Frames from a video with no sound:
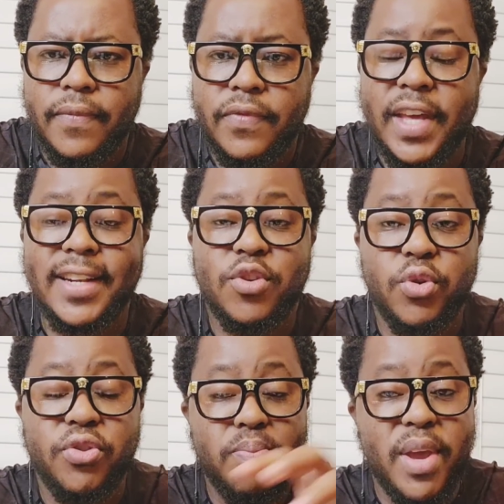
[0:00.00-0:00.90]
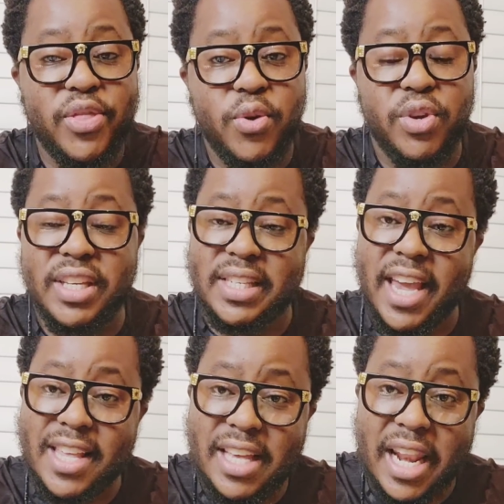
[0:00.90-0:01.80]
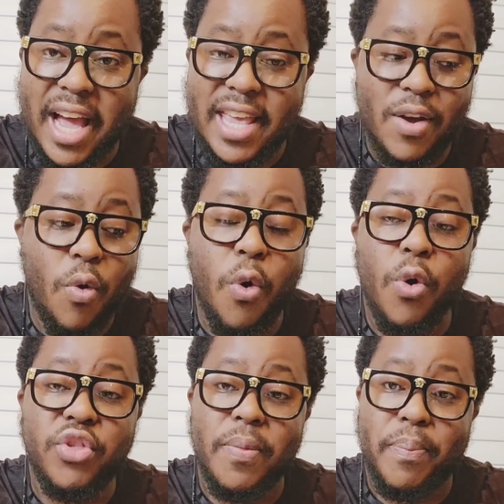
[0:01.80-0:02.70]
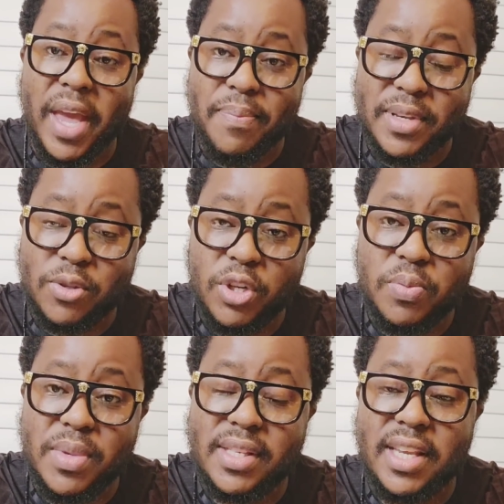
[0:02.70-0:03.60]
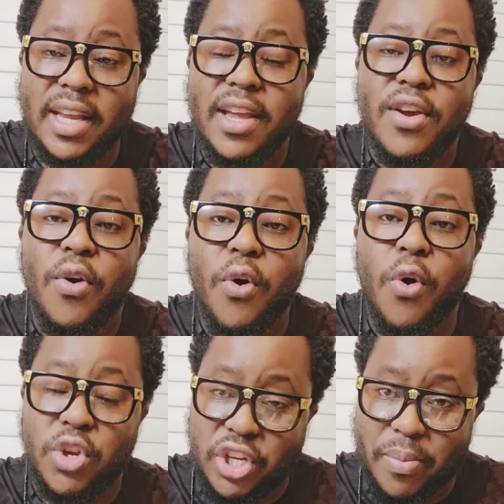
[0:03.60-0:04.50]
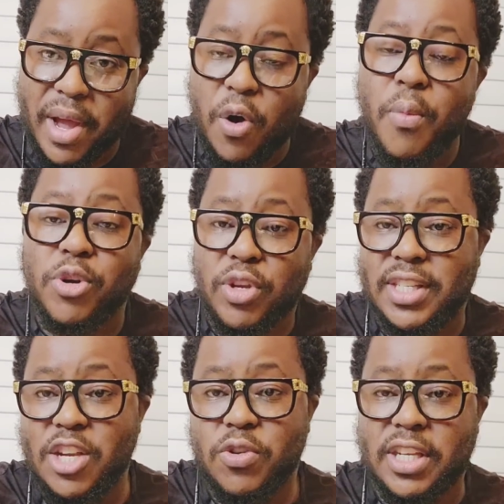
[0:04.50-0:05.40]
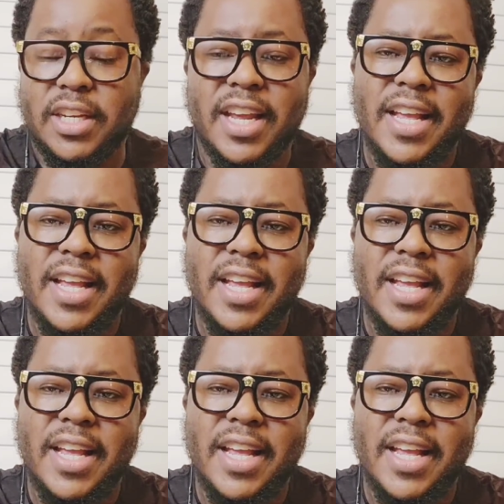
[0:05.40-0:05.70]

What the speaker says: that Ruth Mathew is either lying, or the baby is not missing, or Jeremiah Omoto is innocent.